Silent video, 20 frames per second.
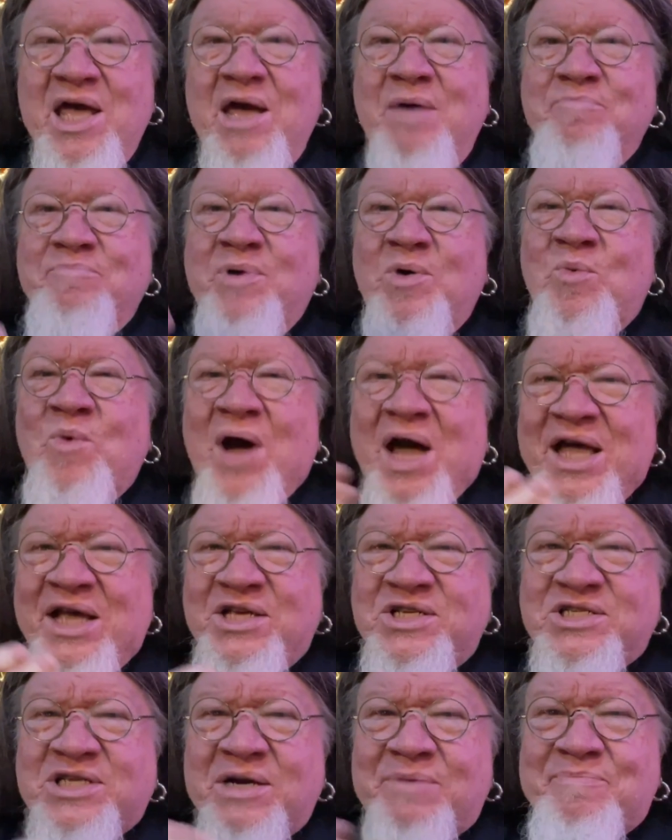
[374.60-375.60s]
But why
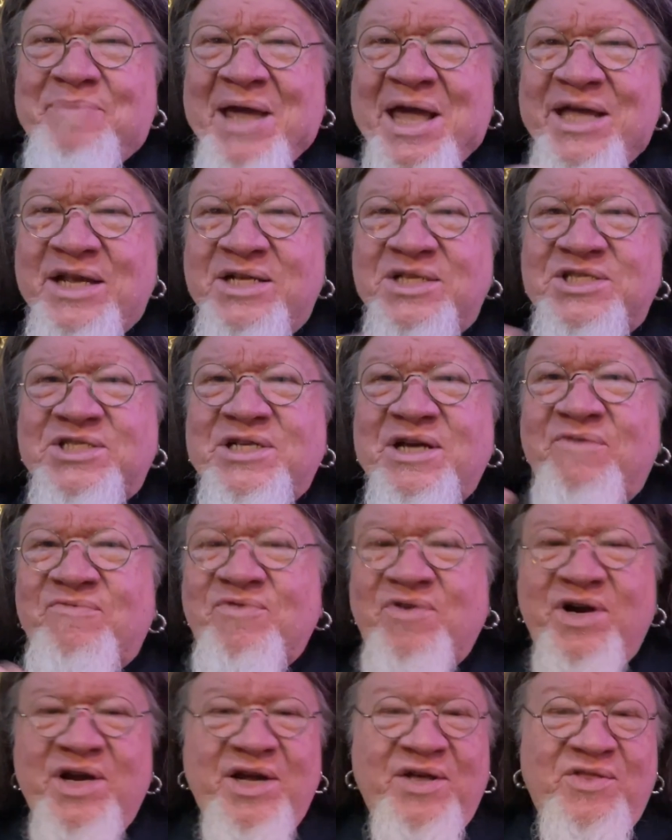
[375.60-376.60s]
is there pain and
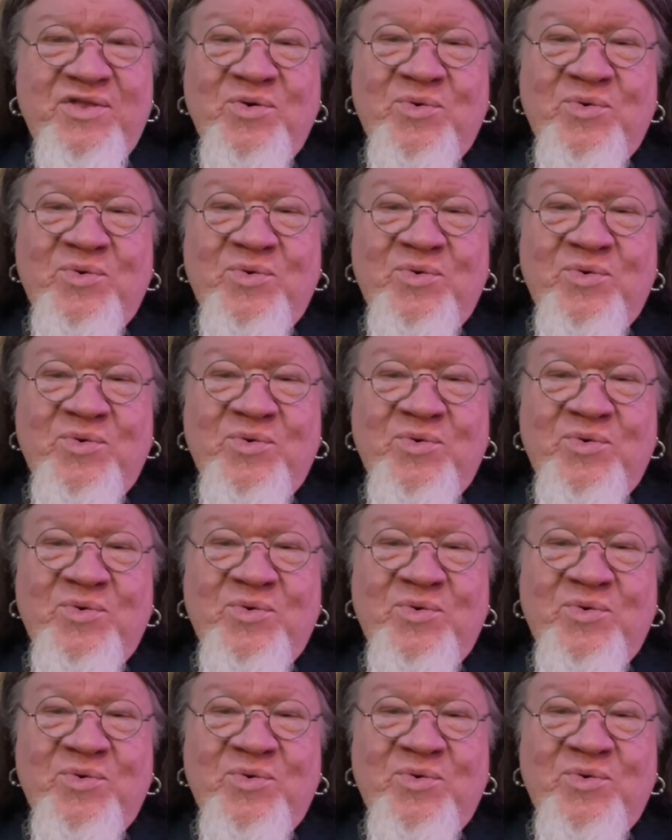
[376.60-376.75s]
suffering in